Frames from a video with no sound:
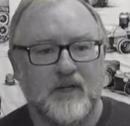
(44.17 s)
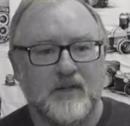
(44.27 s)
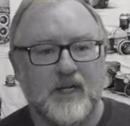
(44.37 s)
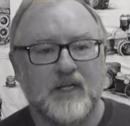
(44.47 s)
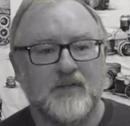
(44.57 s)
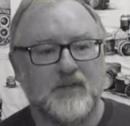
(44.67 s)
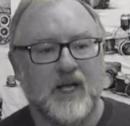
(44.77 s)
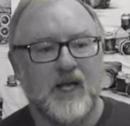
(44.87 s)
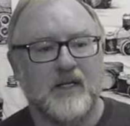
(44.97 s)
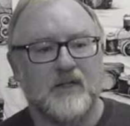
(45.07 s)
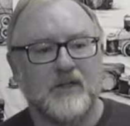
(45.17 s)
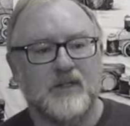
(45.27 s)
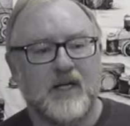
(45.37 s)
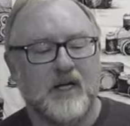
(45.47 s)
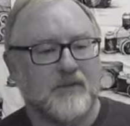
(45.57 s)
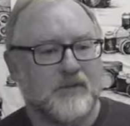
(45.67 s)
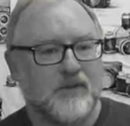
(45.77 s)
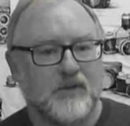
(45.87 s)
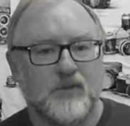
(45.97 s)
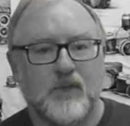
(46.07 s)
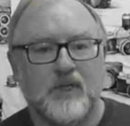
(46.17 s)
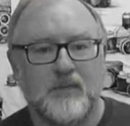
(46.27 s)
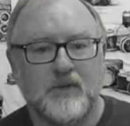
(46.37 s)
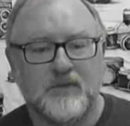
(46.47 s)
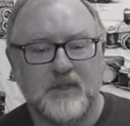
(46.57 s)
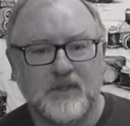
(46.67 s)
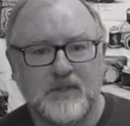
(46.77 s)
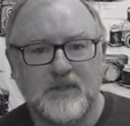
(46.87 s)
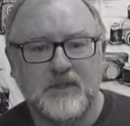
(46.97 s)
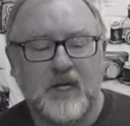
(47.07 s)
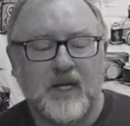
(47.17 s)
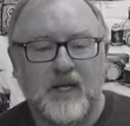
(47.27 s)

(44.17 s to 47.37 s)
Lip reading: negatives I hadn't looked at for quite a number of years.